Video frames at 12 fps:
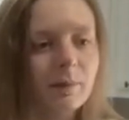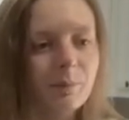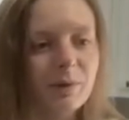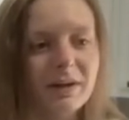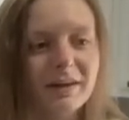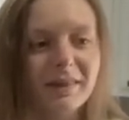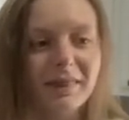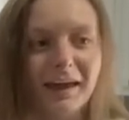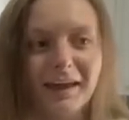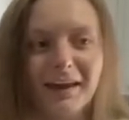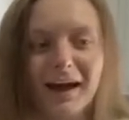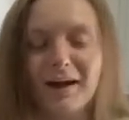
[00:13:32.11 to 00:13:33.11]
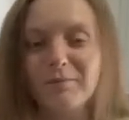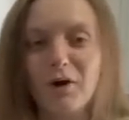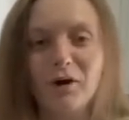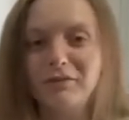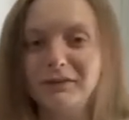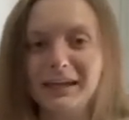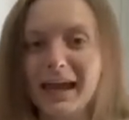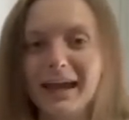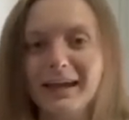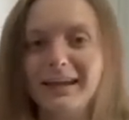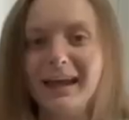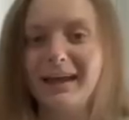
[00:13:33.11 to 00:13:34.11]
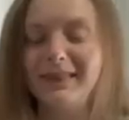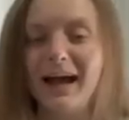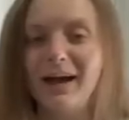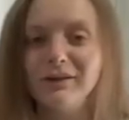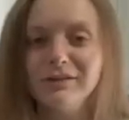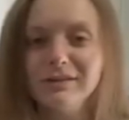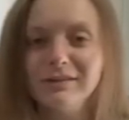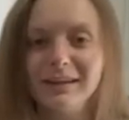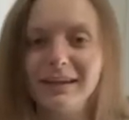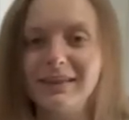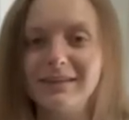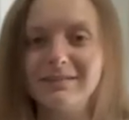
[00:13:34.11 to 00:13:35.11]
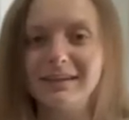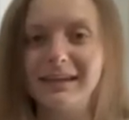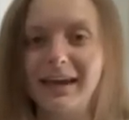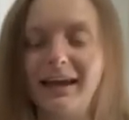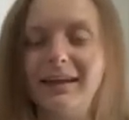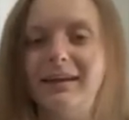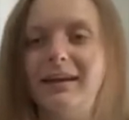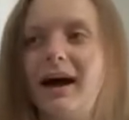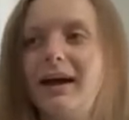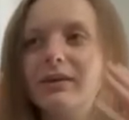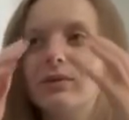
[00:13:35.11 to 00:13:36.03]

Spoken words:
But then I'm off again and house looks like this again. I